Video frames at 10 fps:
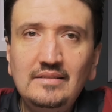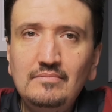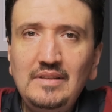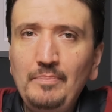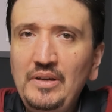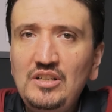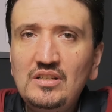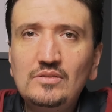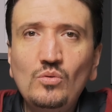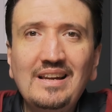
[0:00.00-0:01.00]
the
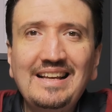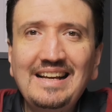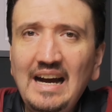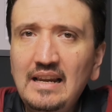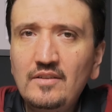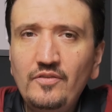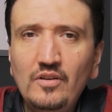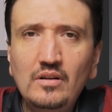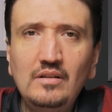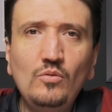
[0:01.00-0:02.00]
pictures were
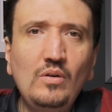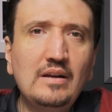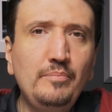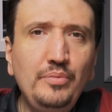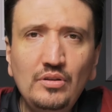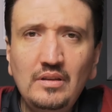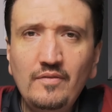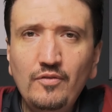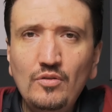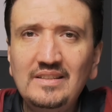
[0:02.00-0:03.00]
colorful, were
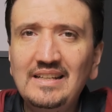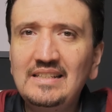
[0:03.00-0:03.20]
beautiful, the